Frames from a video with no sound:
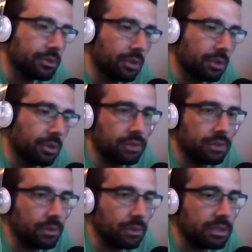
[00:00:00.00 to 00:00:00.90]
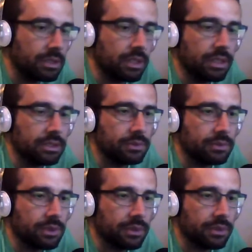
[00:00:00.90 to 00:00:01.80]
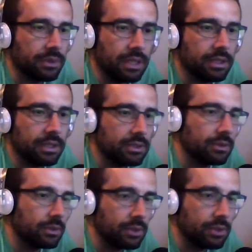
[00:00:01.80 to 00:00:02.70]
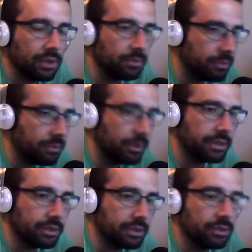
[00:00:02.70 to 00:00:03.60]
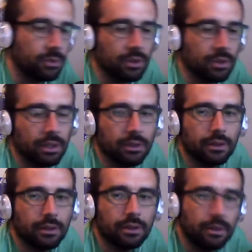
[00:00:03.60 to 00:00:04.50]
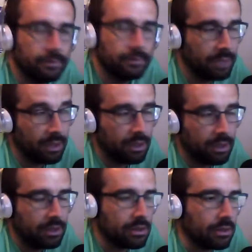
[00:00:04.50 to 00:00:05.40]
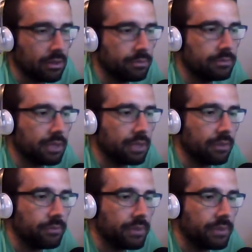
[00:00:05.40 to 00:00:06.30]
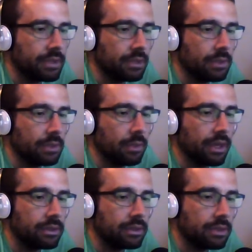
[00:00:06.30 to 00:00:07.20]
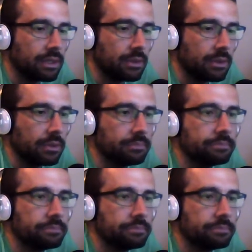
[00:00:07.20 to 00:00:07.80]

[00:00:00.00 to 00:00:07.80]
ago, obviously, when I was in the States, it was during the day, so you had to basically choose one or the other. And so, yeah, it's going to be a blast, dude. I can't wait.